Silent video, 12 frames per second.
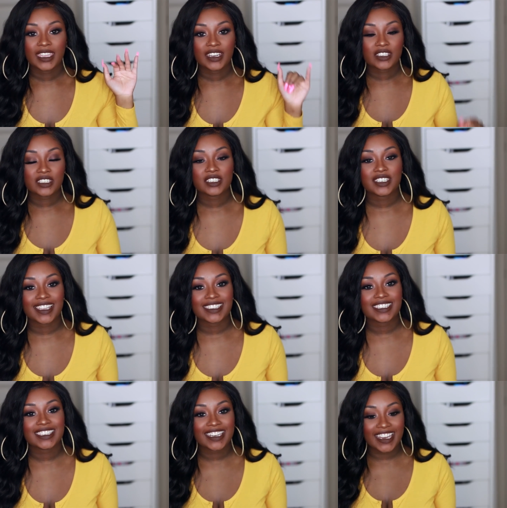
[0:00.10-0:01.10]
Hey dolls and
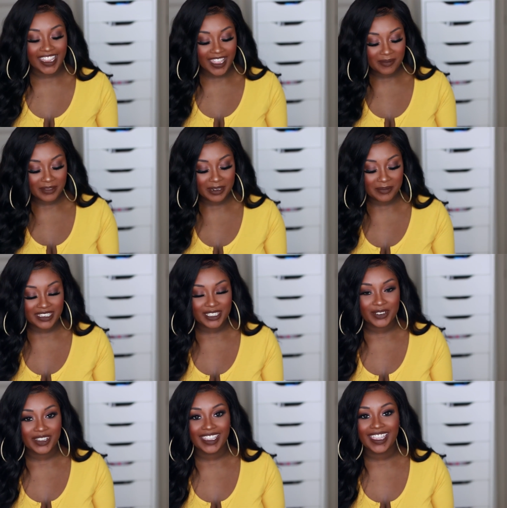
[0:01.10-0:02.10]
gents, today I'm going to be
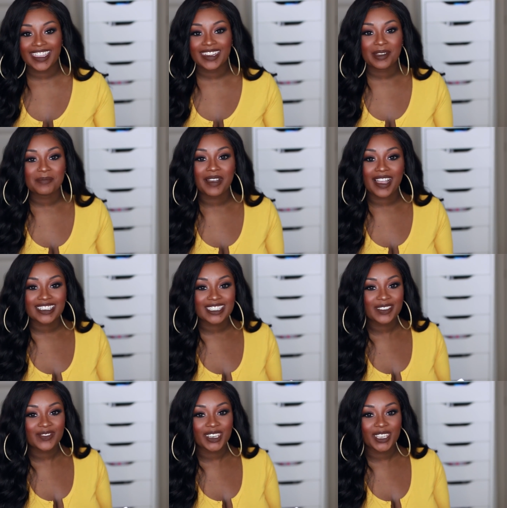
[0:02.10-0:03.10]
doing an
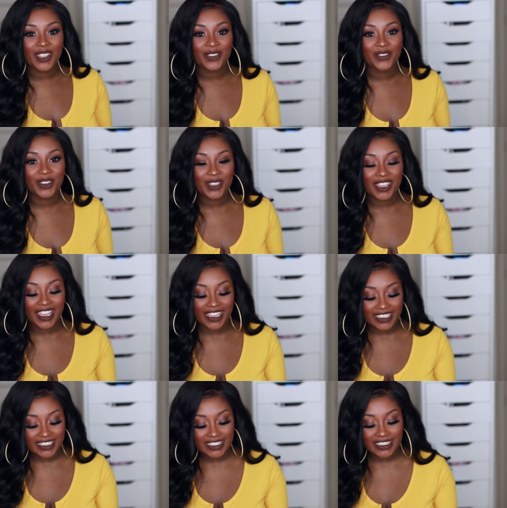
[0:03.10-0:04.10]
unboxing video for you
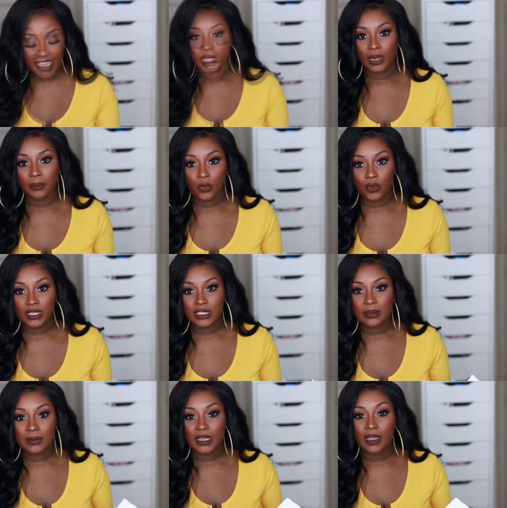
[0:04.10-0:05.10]
guys and I'm going
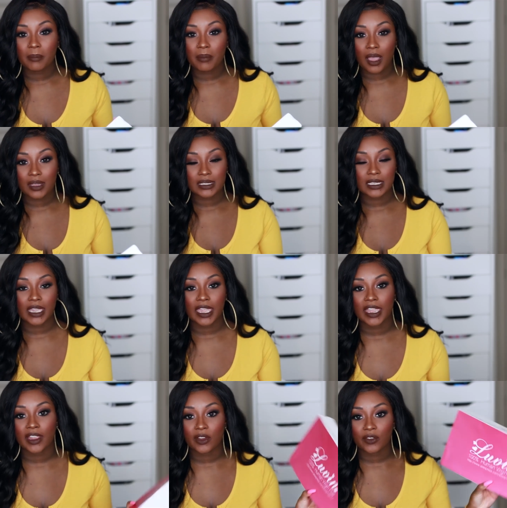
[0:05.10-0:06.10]
to be unboxing
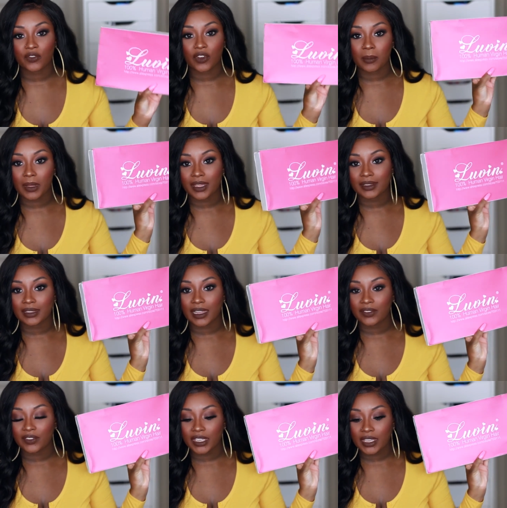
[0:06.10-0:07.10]
hair from
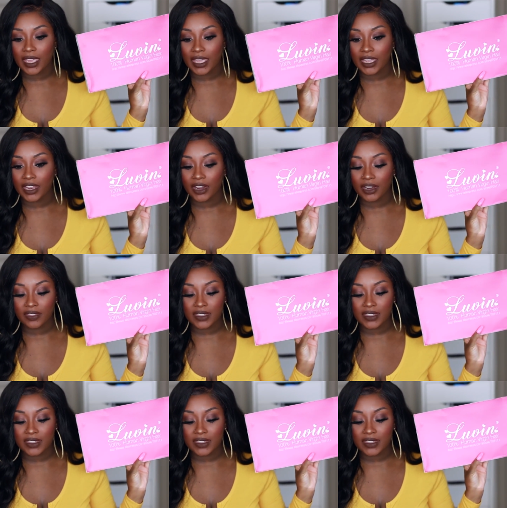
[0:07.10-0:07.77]
Luvin Hair.